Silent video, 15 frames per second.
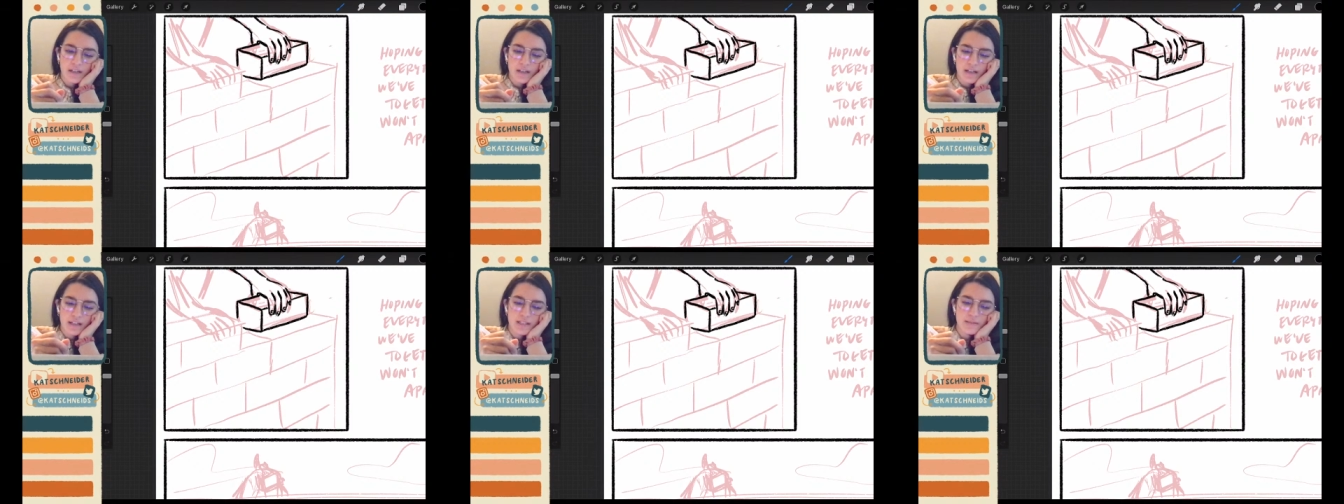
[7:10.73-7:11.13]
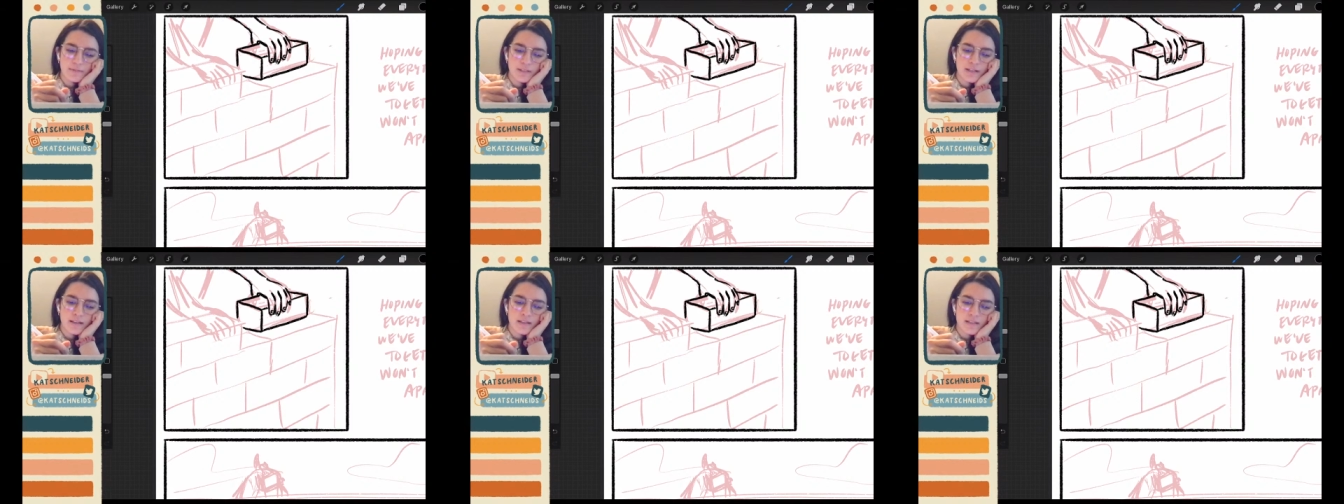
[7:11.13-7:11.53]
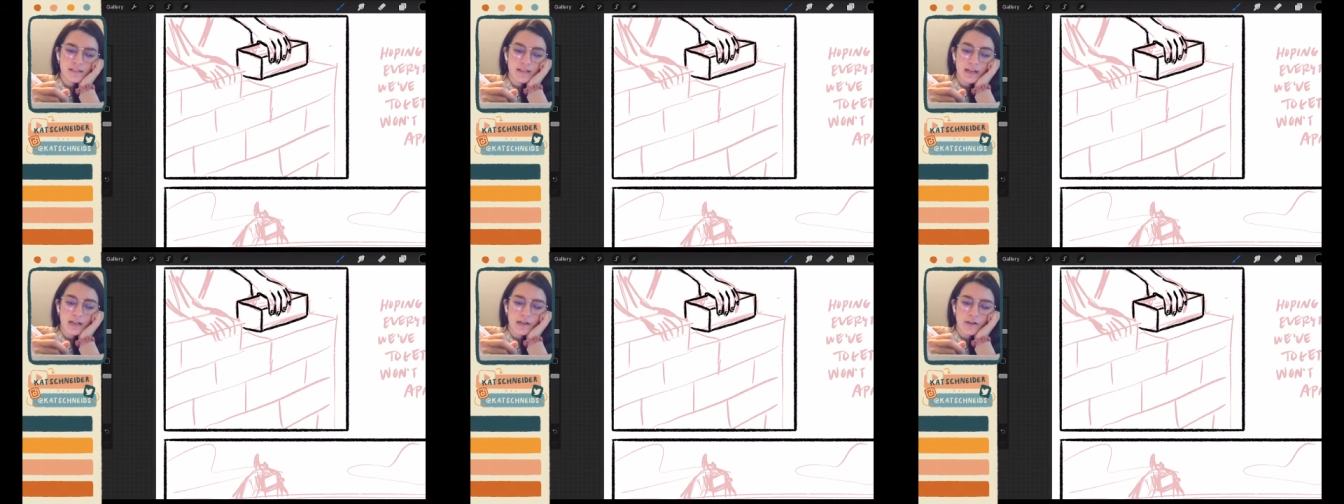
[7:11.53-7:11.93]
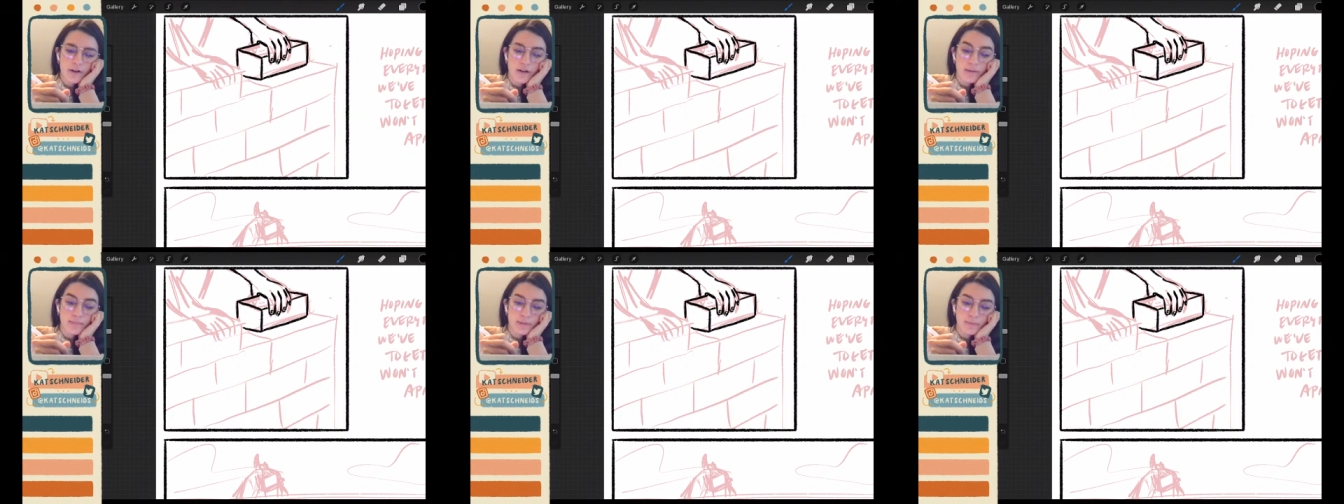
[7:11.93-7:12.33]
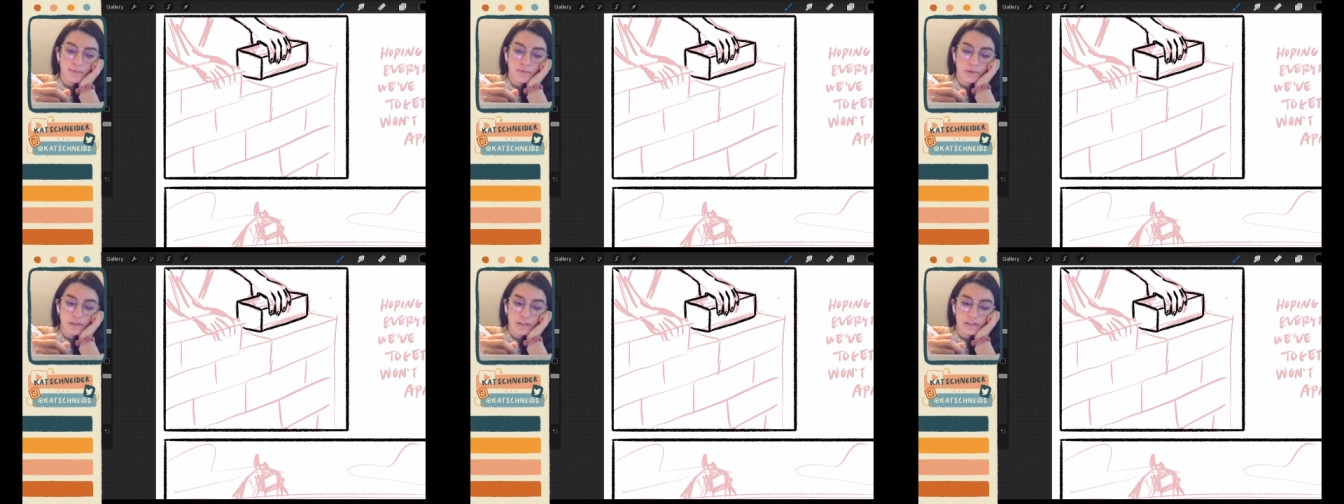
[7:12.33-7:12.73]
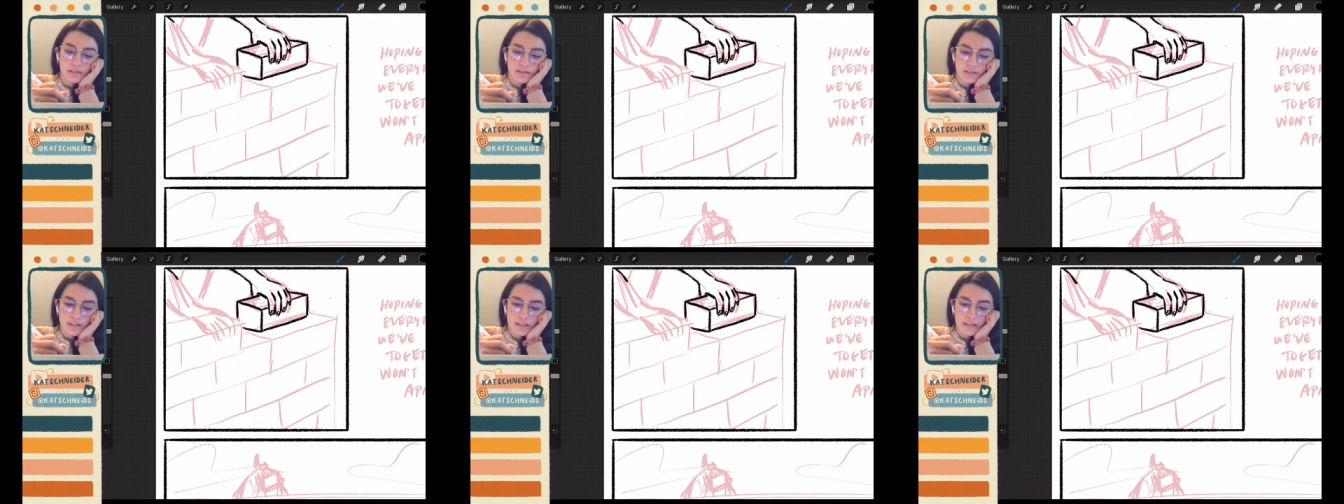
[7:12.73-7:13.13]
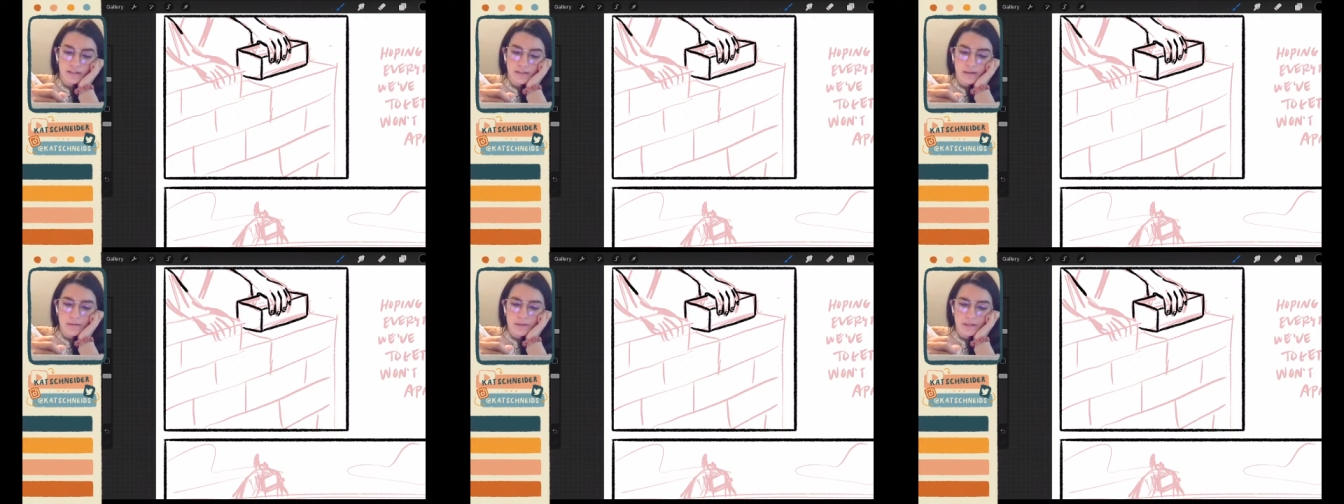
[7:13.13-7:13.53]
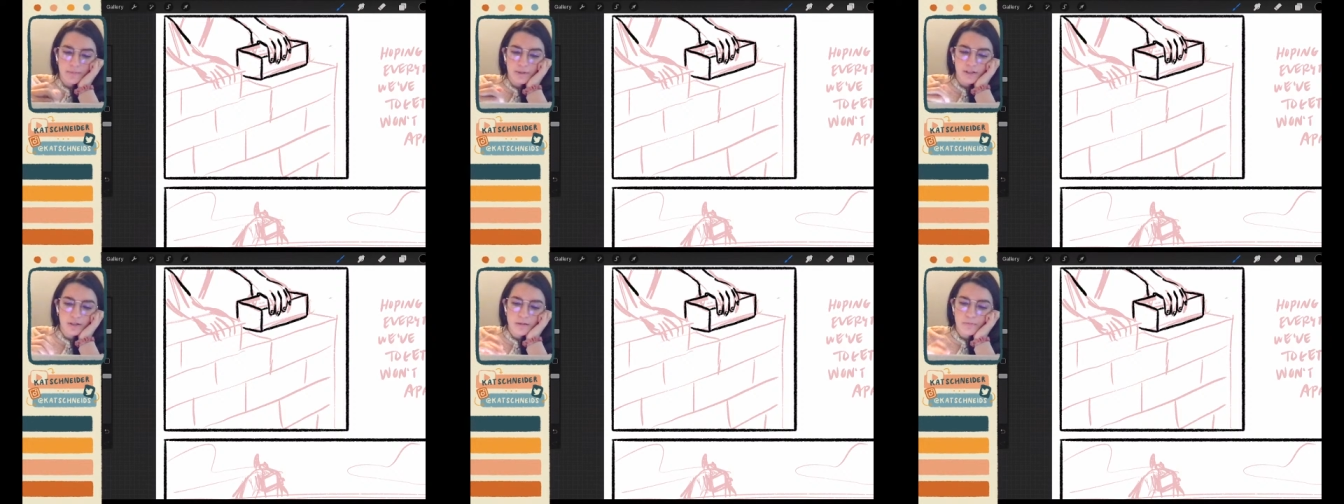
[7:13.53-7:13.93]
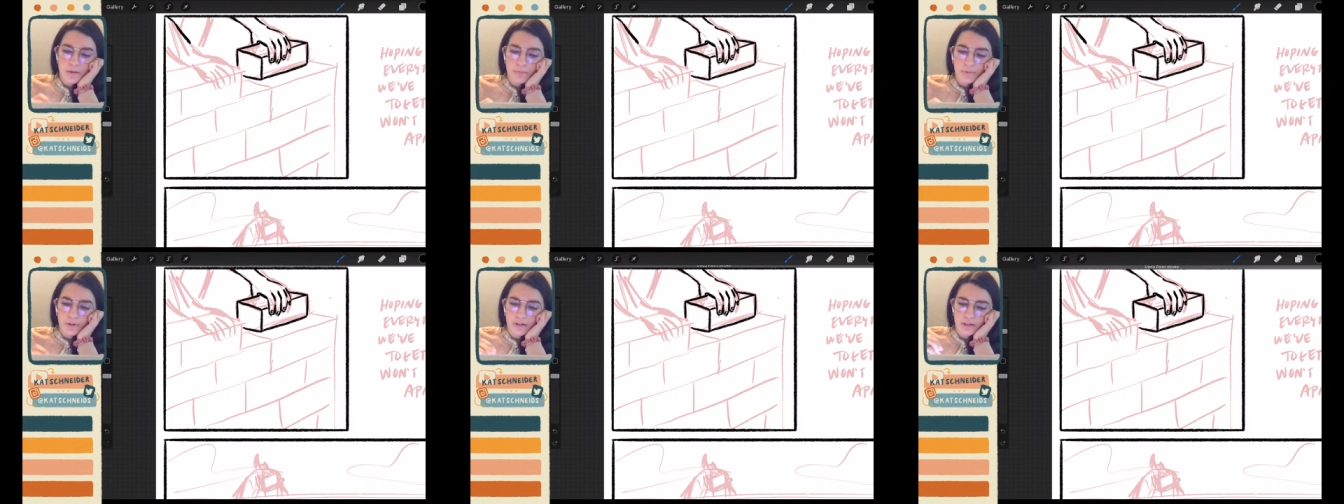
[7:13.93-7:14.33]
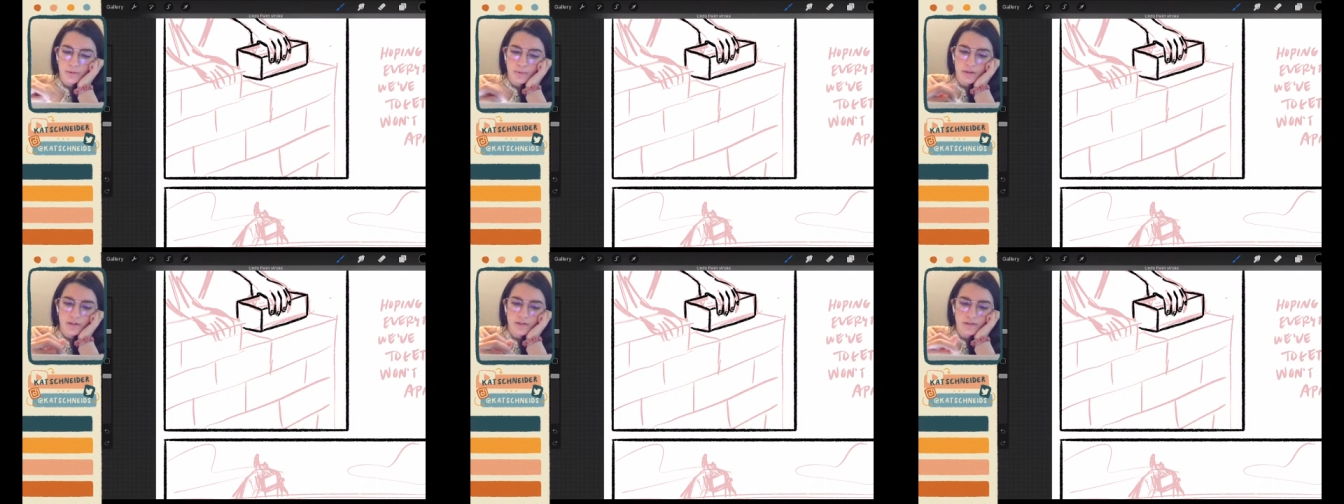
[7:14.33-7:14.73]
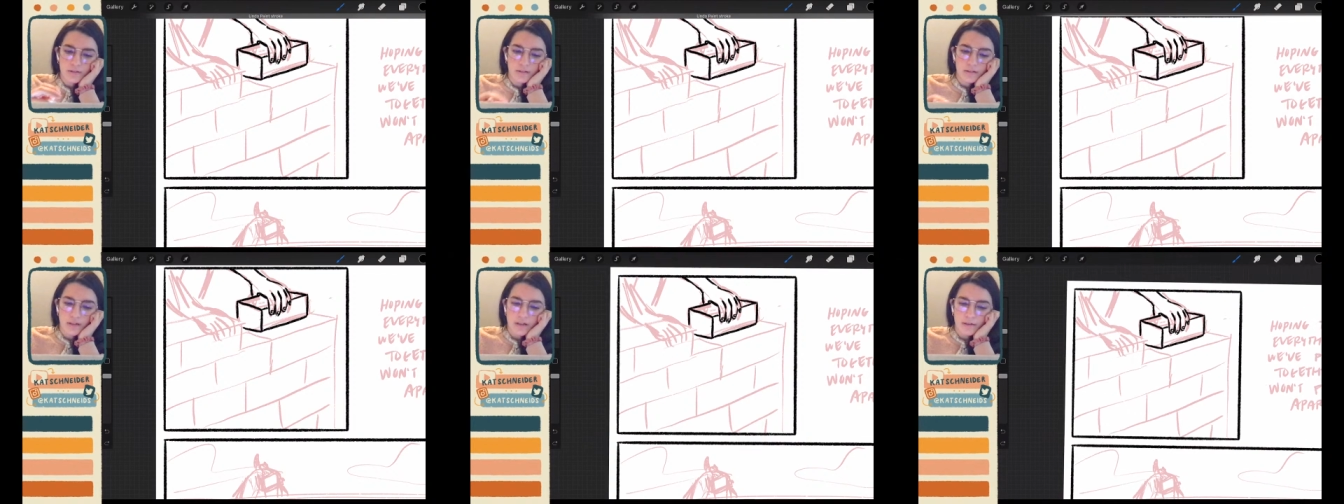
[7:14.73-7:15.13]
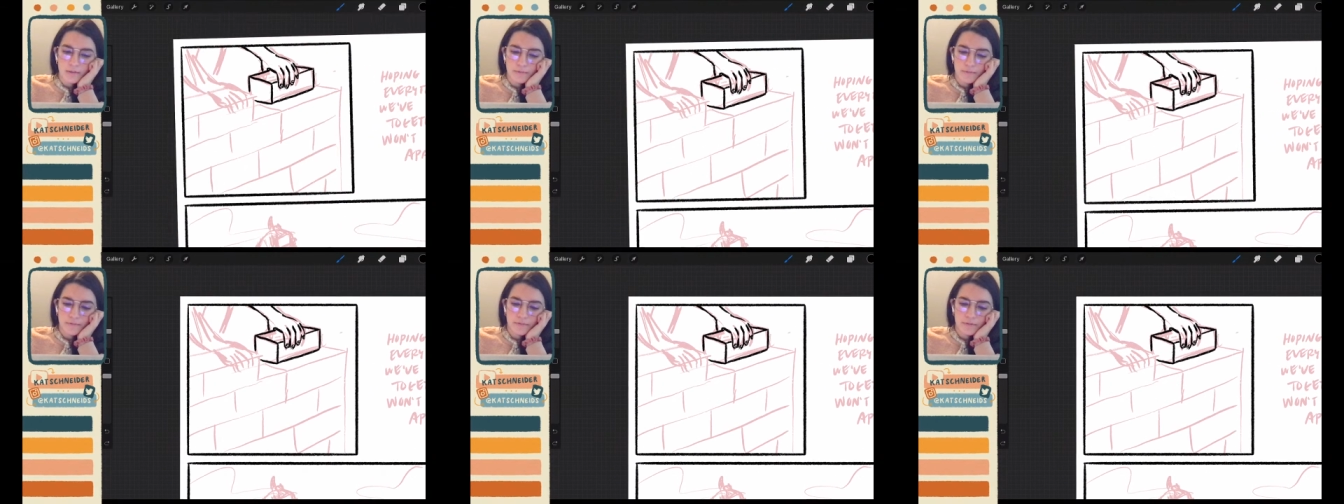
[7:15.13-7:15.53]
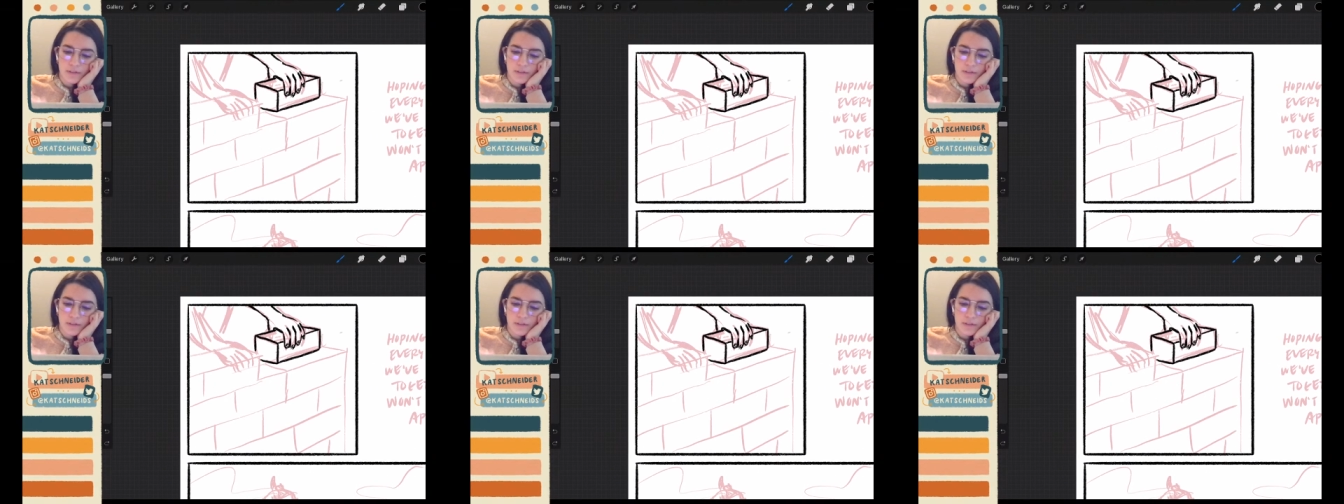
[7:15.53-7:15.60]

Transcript: I keep seeing these diagrams for it, like especially people on Twitter love